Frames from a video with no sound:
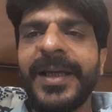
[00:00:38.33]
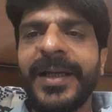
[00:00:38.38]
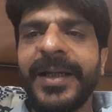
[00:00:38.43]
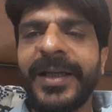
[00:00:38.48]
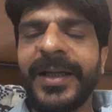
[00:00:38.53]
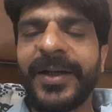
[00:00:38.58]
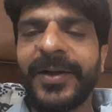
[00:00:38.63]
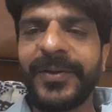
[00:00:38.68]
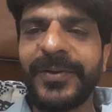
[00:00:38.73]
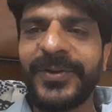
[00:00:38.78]

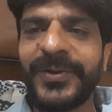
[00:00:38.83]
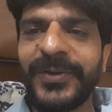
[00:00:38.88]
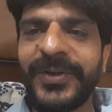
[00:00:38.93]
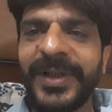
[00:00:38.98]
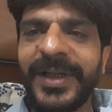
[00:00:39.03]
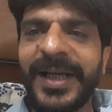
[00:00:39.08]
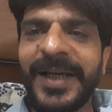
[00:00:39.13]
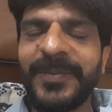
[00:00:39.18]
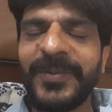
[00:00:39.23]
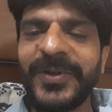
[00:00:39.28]
Now
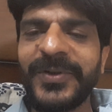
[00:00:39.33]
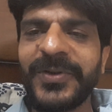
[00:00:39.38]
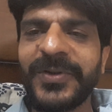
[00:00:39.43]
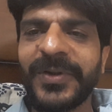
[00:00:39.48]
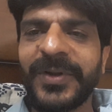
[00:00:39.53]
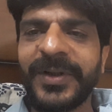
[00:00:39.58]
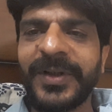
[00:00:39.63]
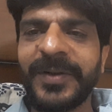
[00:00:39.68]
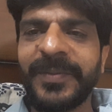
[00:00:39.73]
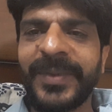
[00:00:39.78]
today I'm going to
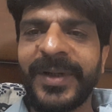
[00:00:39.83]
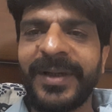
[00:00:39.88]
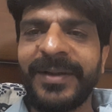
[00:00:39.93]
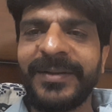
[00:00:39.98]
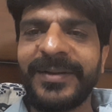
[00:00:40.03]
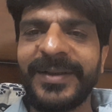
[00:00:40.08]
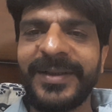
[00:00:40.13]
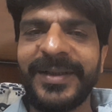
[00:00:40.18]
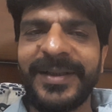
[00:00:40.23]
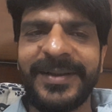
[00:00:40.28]
talk
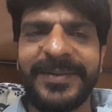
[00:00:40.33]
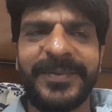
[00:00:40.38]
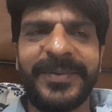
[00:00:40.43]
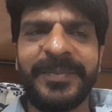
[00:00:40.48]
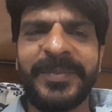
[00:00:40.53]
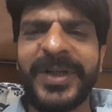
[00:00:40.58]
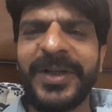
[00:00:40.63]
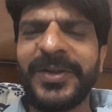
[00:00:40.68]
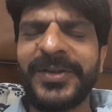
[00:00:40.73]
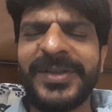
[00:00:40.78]
about
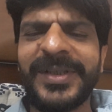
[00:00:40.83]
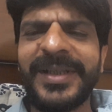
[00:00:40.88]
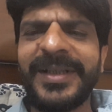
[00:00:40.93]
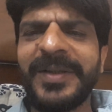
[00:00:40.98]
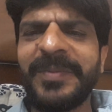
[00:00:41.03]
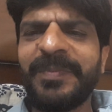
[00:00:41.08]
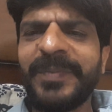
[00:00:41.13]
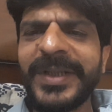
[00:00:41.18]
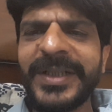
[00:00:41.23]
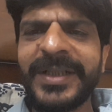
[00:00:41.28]
because he
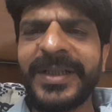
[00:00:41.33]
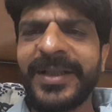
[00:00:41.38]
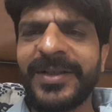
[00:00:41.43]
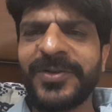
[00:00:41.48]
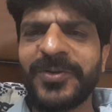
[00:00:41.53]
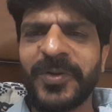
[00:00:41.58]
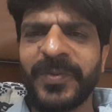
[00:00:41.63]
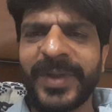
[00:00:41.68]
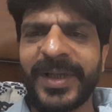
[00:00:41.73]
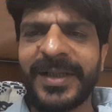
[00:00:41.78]
repeated it
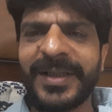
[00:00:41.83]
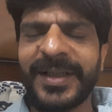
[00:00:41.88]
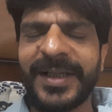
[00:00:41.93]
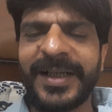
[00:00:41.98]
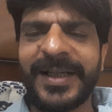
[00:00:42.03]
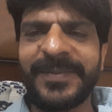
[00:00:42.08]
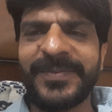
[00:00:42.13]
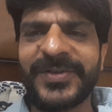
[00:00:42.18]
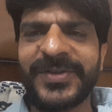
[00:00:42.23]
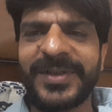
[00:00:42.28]
so many
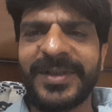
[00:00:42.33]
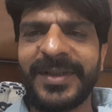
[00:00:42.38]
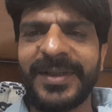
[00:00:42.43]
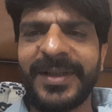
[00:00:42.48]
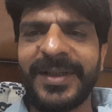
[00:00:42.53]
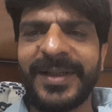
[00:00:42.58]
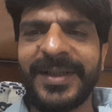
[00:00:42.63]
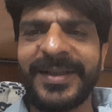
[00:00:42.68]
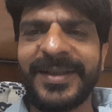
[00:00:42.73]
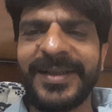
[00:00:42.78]
times,
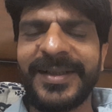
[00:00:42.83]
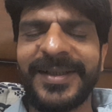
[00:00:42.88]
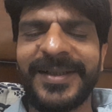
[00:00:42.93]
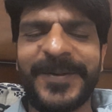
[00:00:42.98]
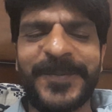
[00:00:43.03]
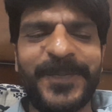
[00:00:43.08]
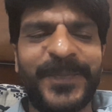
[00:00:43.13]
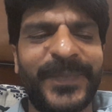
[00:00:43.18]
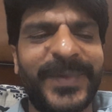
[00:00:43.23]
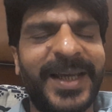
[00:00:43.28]
and
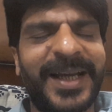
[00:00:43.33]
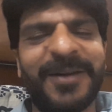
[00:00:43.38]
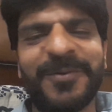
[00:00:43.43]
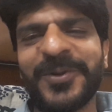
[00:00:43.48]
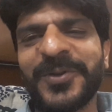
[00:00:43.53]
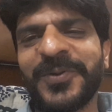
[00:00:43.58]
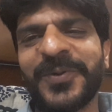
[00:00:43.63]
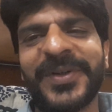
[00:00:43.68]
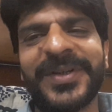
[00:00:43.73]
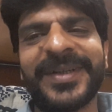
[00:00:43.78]
I
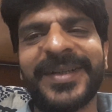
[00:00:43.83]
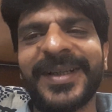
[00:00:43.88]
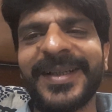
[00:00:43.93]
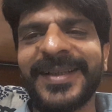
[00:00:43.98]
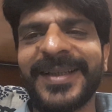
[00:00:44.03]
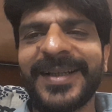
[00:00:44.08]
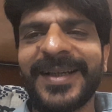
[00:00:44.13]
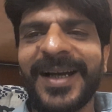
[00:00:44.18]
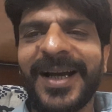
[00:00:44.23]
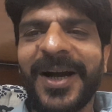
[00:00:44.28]
was wondering
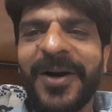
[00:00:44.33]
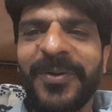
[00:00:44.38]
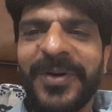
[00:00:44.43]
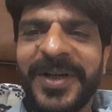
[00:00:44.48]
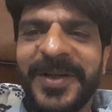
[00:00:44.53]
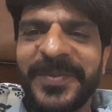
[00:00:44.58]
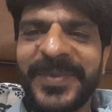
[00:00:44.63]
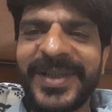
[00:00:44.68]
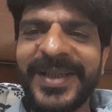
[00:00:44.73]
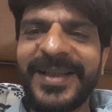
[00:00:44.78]
that how
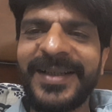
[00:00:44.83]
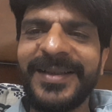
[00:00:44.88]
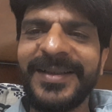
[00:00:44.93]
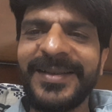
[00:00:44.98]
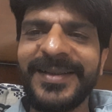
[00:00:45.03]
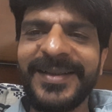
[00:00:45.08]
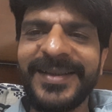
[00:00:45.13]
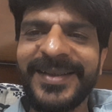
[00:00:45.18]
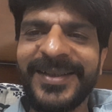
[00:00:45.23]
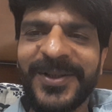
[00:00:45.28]
come he,
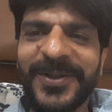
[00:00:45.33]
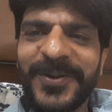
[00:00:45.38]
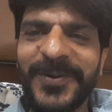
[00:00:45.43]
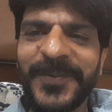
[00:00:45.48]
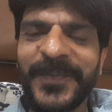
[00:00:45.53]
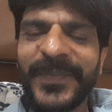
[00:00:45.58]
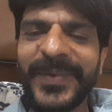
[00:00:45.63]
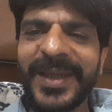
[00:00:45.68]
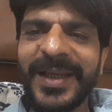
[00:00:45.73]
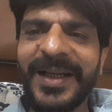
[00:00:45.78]
you know,
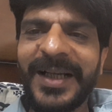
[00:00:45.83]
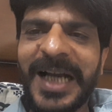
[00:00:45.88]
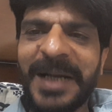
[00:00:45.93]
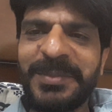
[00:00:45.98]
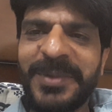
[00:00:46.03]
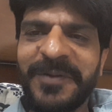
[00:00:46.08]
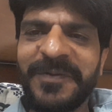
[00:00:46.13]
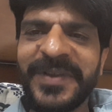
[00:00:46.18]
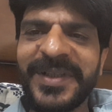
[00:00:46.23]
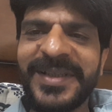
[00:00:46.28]

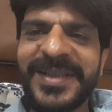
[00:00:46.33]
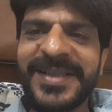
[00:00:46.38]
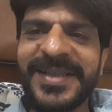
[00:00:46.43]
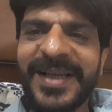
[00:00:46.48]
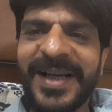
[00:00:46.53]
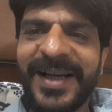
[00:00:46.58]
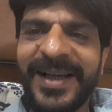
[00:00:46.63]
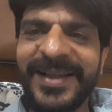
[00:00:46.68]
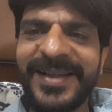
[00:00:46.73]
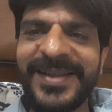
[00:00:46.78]
come up with this
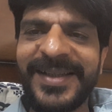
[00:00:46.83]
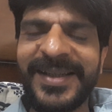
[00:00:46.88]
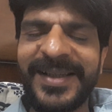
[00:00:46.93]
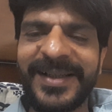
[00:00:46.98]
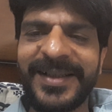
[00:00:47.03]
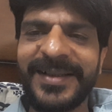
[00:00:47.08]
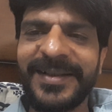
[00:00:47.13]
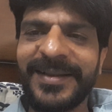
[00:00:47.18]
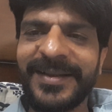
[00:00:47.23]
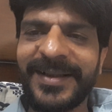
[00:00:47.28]

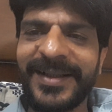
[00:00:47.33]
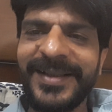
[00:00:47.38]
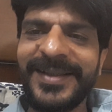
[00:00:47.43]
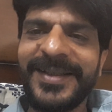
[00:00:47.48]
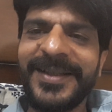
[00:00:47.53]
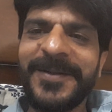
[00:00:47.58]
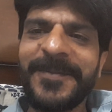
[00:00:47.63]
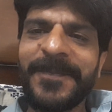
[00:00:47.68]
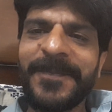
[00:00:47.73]
idea, right?